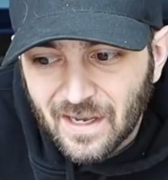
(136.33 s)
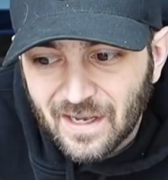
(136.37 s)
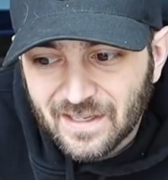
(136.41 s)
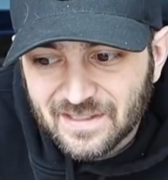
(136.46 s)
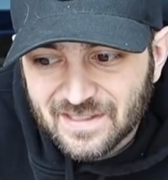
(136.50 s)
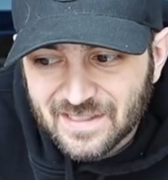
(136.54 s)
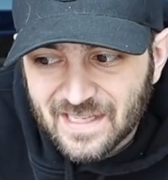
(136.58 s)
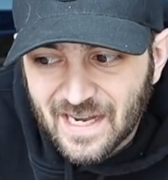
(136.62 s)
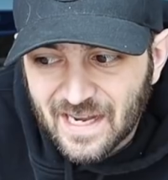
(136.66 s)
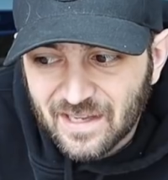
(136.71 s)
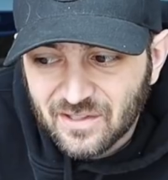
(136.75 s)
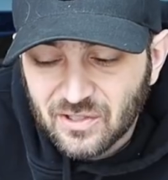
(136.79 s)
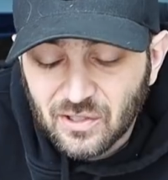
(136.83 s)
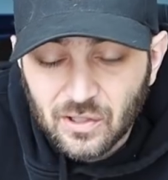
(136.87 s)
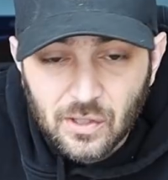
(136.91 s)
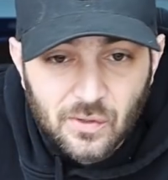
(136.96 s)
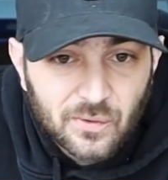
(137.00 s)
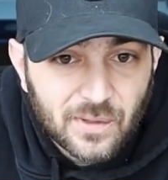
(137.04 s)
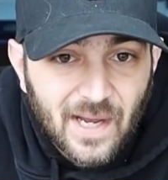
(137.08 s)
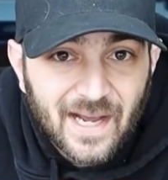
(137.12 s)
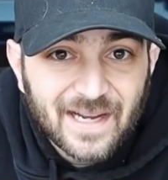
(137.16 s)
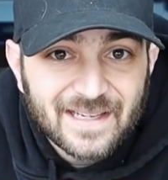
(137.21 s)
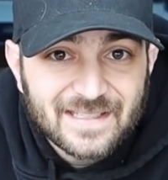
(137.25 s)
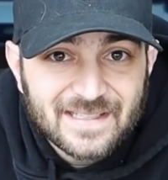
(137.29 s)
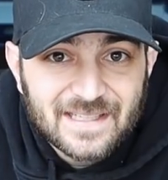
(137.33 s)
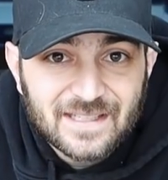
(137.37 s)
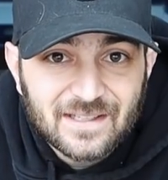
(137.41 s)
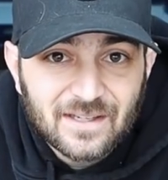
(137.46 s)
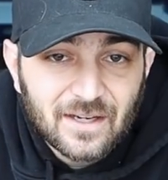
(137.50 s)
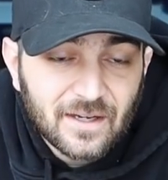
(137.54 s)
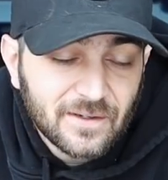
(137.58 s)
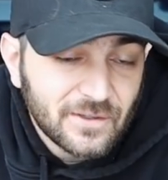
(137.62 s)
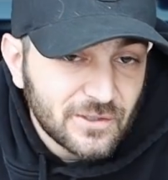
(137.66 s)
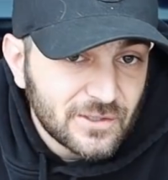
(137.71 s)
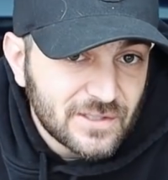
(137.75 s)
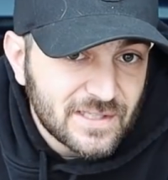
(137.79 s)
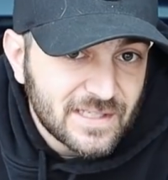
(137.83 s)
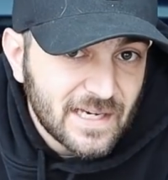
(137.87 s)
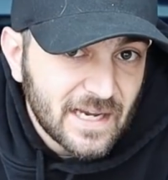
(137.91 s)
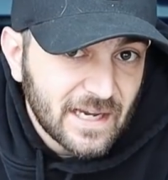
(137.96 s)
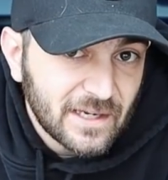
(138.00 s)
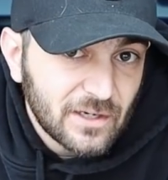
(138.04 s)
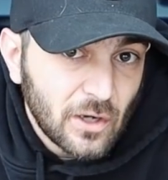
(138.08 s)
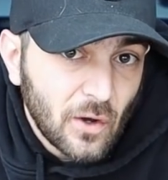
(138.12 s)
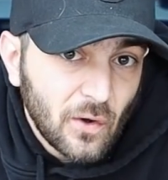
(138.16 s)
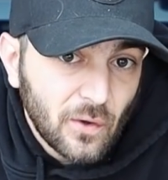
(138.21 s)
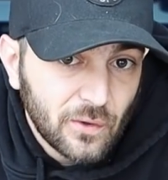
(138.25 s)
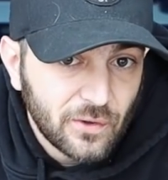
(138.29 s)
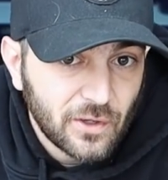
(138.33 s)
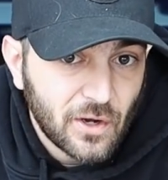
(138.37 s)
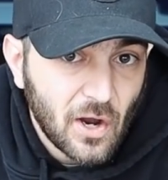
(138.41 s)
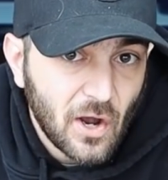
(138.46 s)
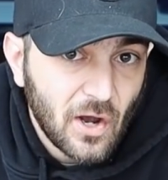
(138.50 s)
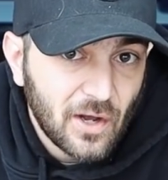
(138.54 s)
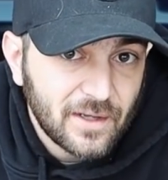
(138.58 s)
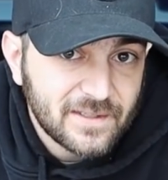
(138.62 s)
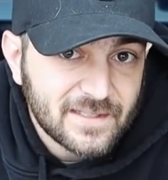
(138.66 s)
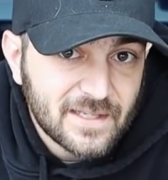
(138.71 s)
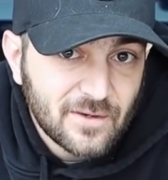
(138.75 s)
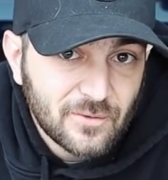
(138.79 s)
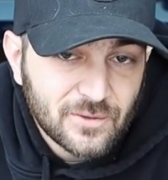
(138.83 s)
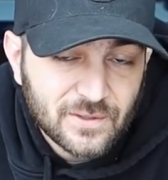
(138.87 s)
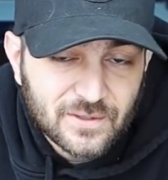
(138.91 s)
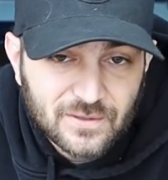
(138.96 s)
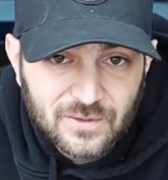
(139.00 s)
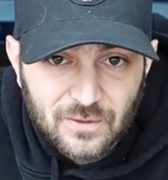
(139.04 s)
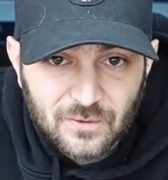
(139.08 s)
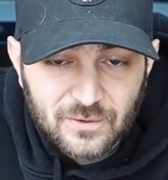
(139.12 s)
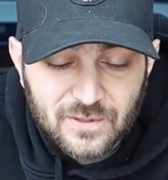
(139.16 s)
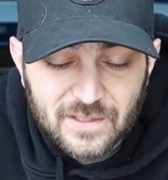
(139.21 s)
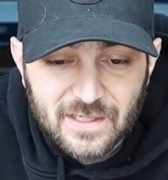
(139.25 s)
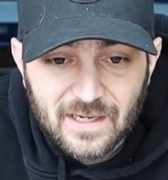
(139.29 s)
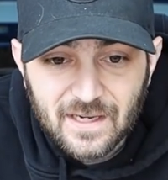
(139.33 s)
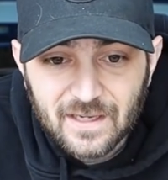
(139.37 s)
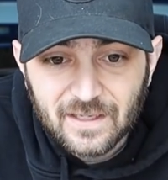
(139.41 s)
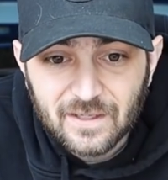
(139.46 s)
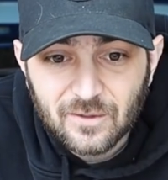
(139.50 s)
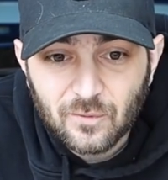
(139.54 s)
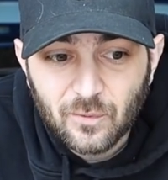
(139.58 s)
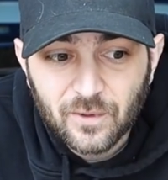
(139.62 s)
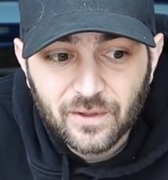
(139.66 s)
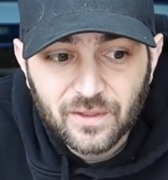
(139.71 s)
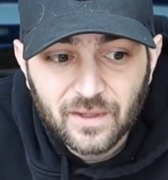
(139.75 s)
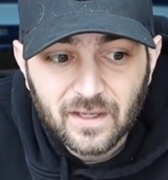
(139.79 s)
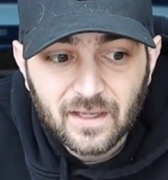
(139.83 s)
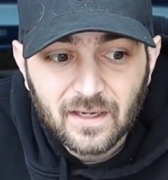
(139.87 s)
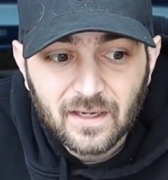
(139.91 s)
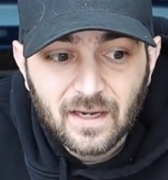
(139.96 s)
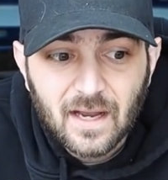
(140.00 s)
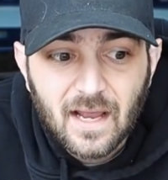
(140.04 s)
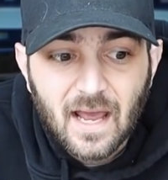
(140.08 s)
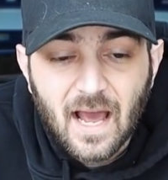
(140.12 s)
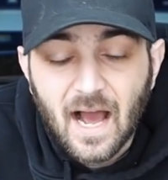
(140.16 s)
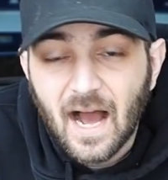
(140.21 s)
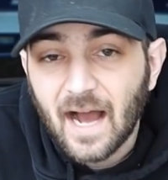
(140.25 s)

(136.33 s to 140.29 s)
a standalone, I didn't understand all the cost that was associated with it.